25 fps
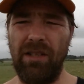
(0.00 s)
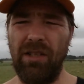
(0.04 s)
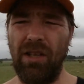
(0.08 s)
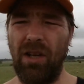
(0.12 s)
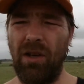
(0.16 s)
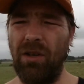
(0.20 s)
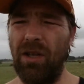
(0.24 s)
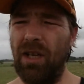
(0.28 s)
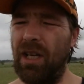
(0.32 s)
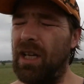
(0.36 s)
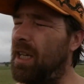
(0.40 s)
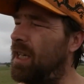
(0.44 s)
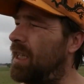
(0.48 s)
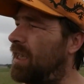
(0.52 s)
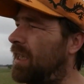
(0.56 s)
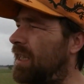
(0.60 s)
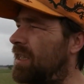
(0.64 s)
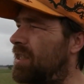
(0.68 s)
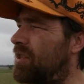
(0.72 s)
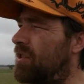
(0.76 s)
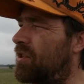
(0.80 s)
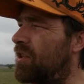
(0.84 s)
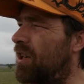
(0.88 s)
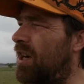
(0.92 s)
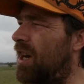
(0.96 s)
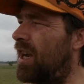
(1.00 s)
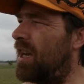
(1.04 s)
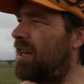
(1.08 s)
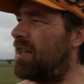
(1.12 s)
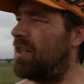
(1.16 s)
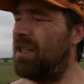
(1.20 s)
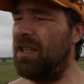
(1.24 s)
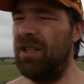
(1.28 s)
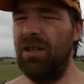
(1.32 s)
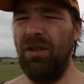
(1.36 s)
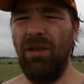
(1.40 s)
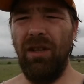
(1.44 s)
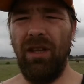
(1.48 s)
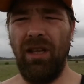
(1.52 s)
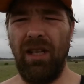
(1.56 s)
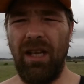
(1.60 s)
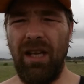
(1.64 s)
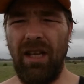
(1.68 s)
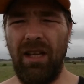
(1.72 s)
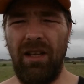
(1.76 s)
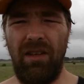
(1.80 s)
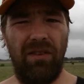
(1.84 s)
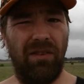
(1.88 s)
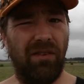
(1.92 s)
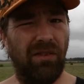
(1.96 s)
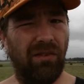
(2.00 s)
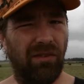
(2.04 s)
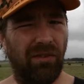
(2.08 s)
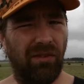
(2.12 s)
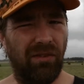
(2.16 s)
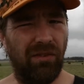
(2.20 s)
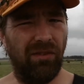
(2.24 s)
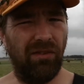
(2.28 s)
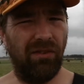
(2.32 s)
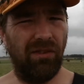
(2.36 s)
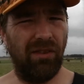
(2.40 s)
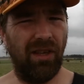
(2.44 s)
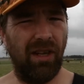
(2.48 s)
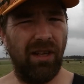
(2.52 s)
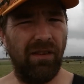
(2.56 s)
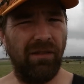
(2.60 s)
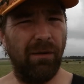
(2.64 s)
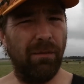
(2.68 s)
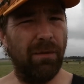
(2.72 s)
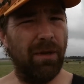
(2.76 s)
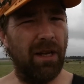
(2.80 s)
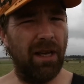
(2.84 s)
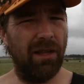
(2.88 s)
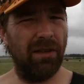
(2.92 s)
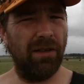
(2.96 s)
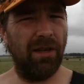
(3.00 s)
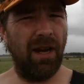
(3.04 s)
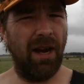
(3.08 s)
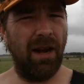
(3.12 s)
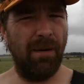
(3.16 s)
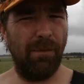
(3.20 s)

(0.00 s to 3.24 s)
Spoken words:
So let's try and do this from the other